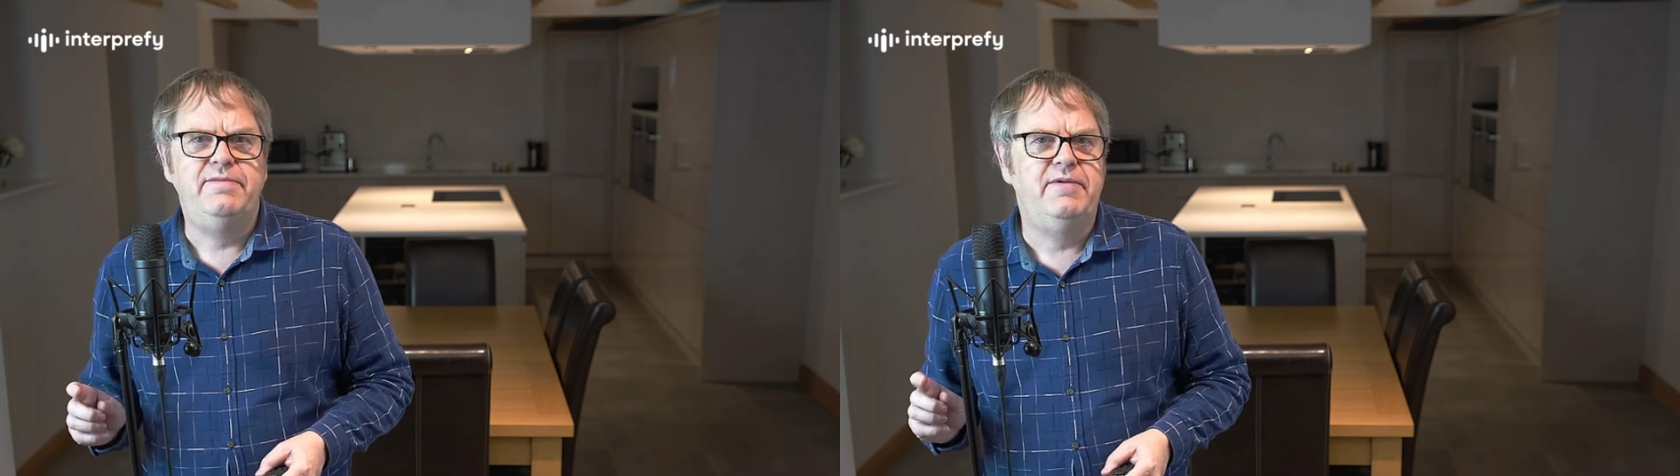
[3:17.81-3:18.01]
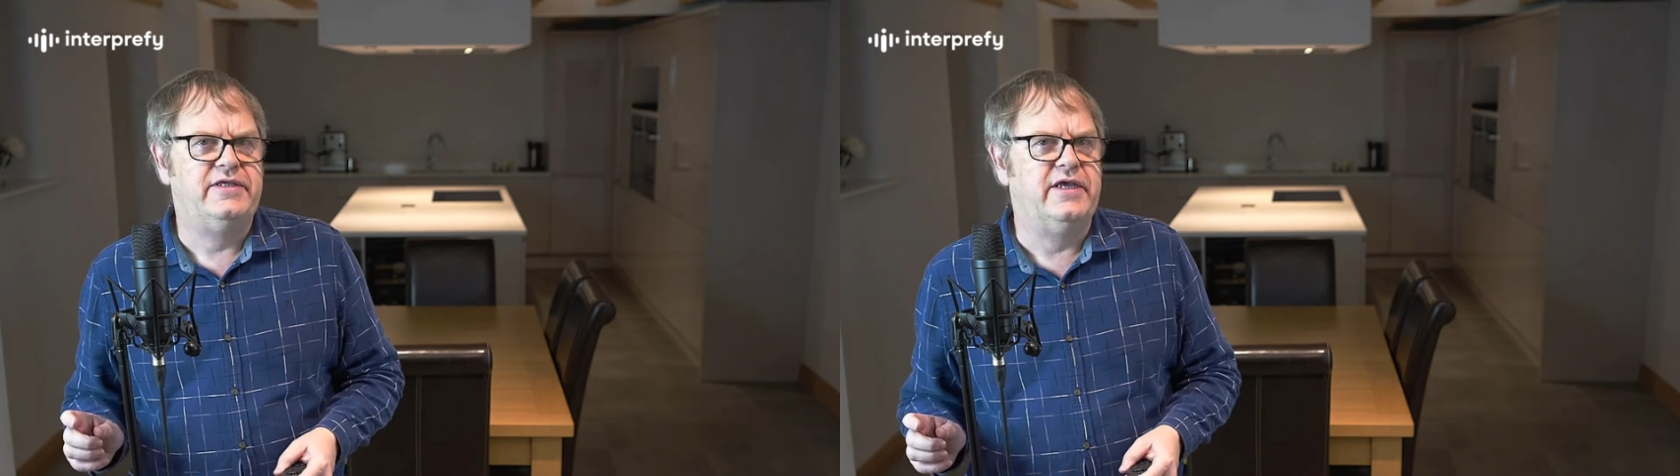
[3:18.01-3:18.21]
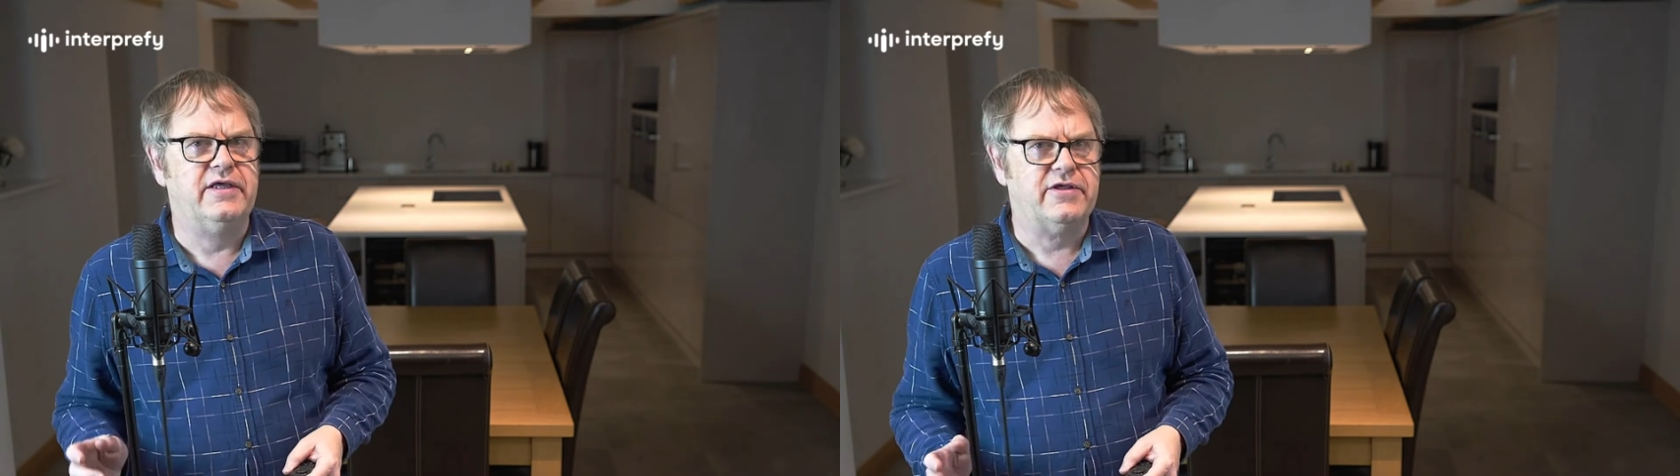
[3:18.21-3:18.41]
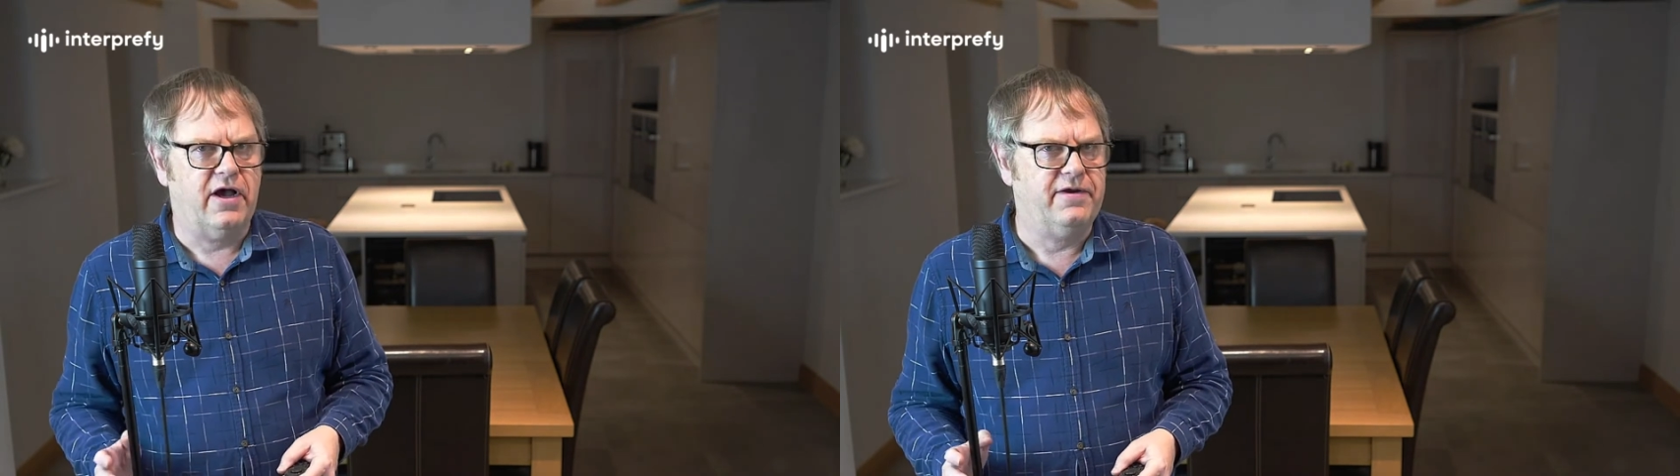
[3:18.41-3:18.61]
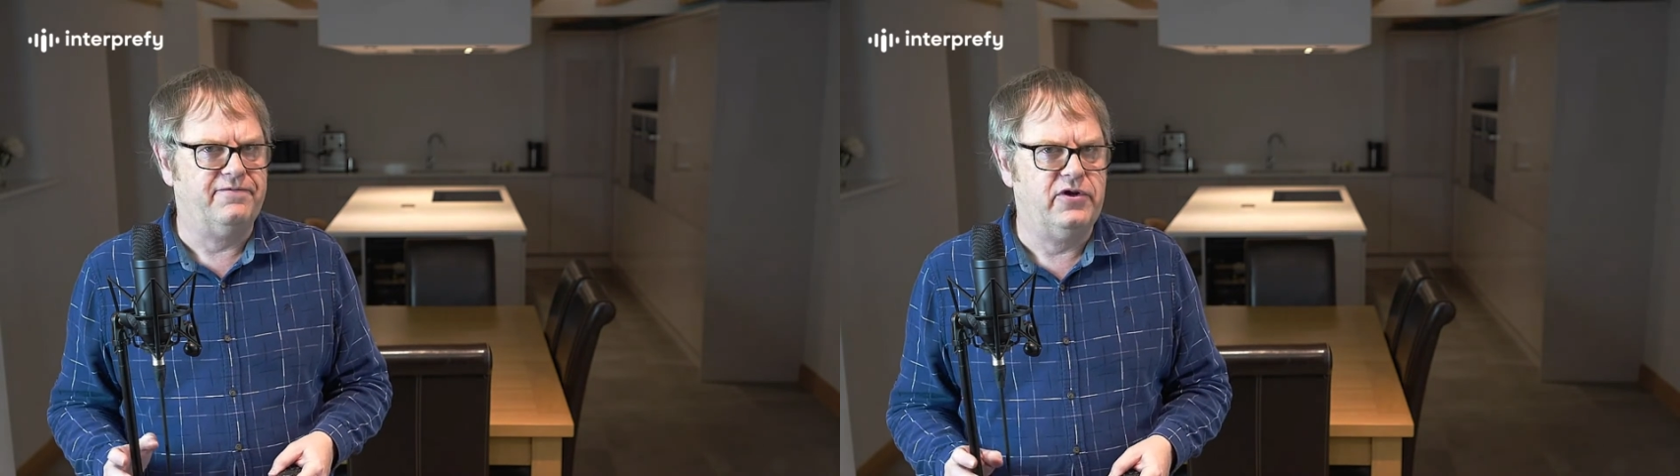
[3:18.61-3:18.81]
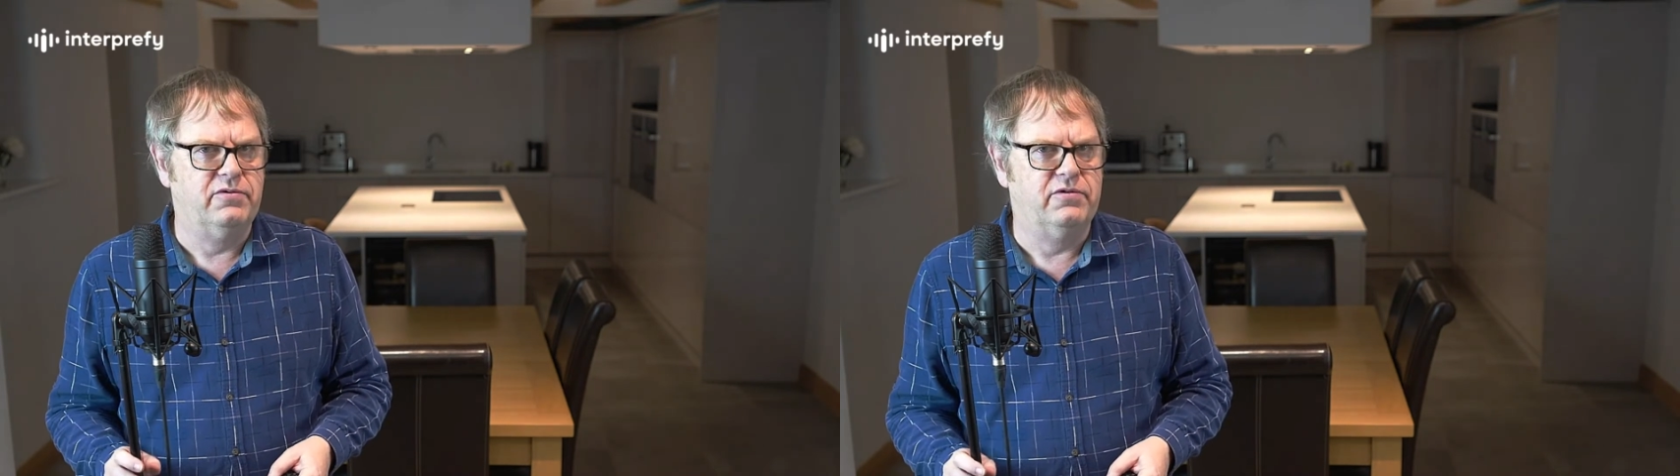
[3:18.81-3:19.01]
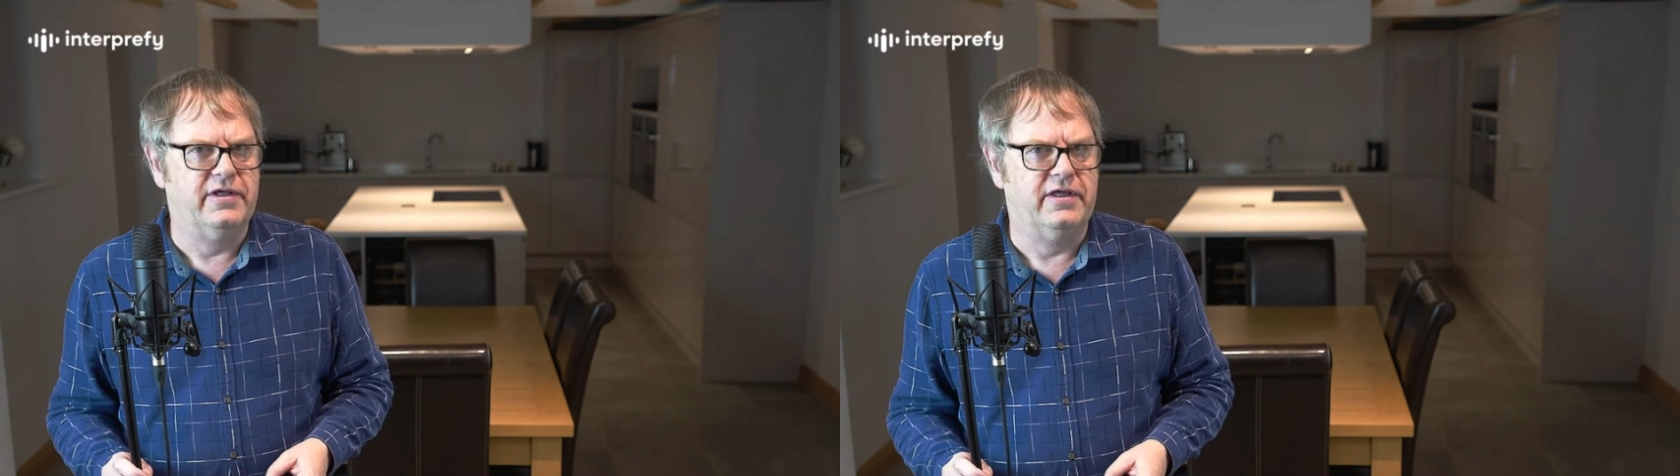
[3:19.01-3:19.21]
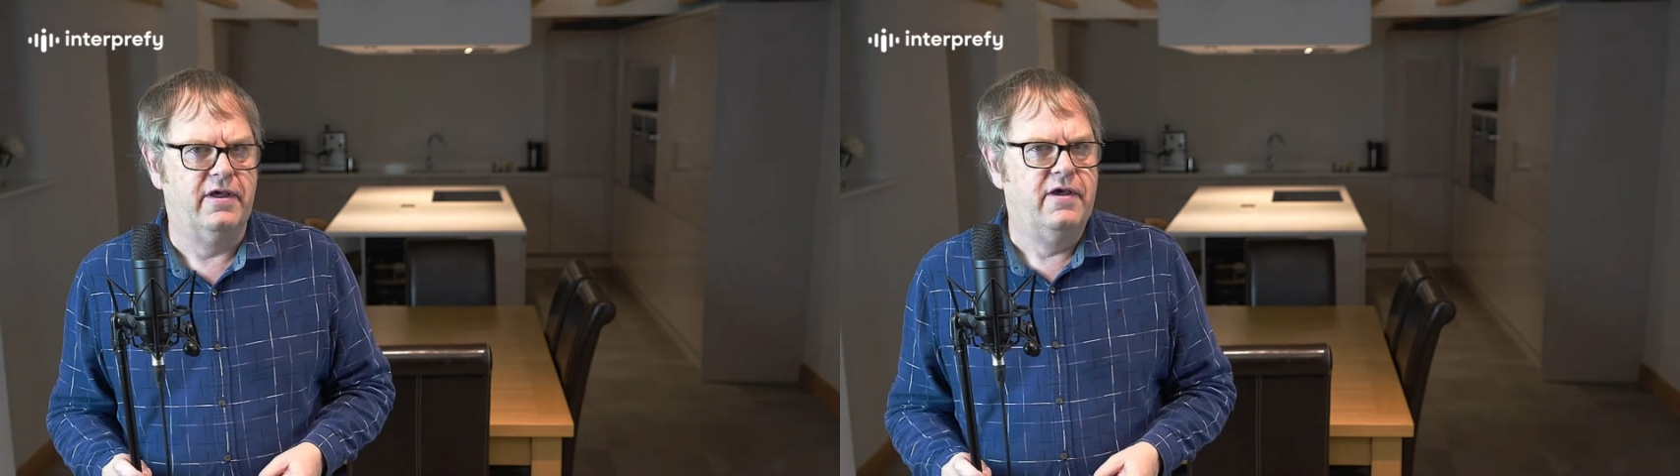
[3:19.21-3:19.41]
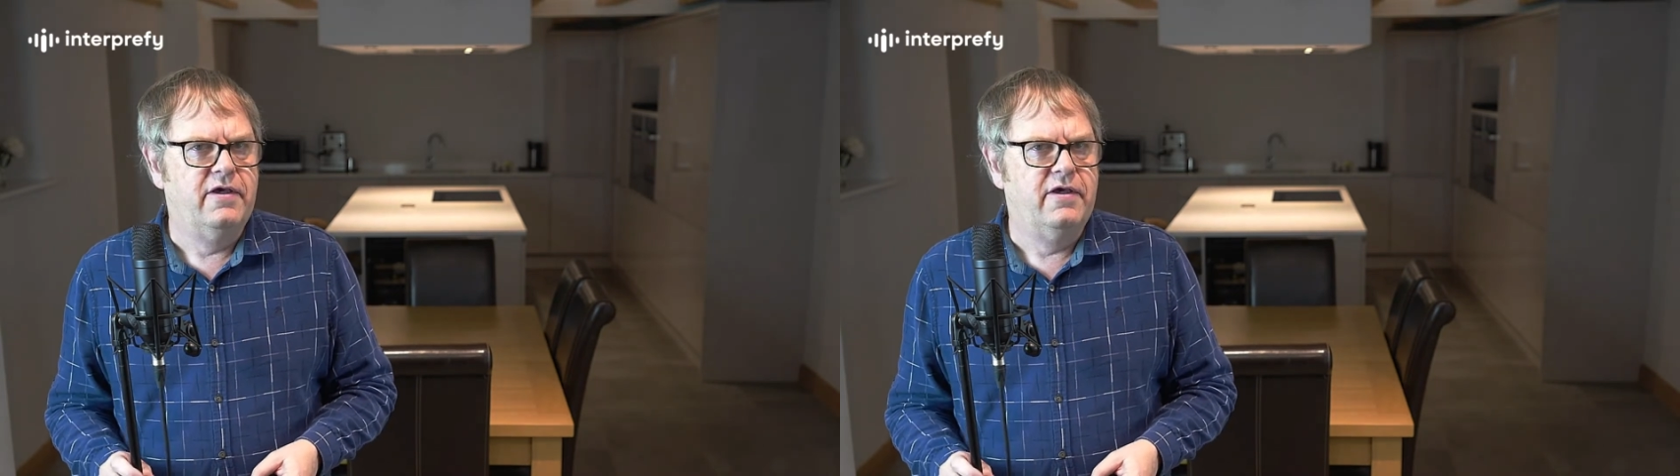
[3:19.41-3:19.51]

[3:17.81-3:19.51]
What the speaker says: missing its high frequencies,